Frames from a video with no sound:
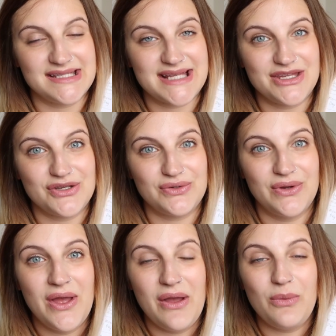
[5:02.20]
that
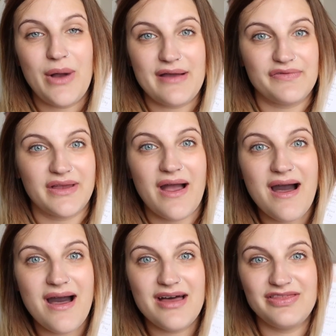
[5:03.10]
Daniel will have the
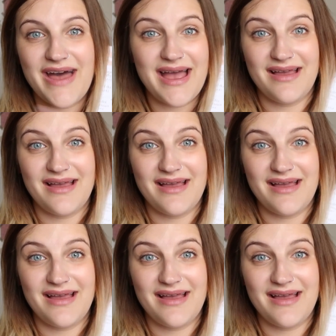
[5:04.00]
car,